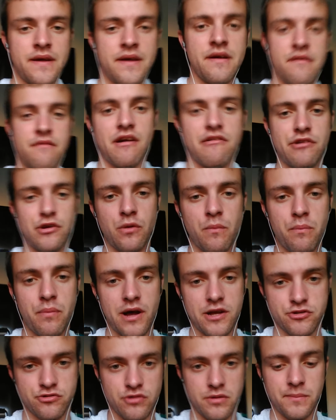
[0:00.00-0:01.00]
Very good pass
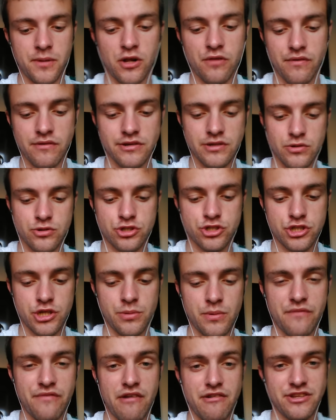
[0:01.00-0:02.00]
with the ball, very good shooter,
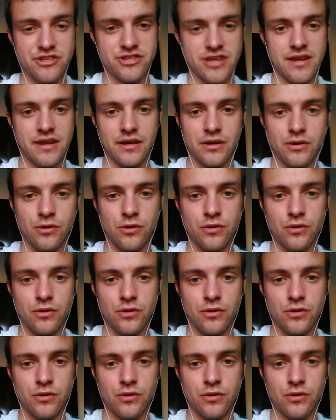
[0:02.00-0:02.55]
very technical.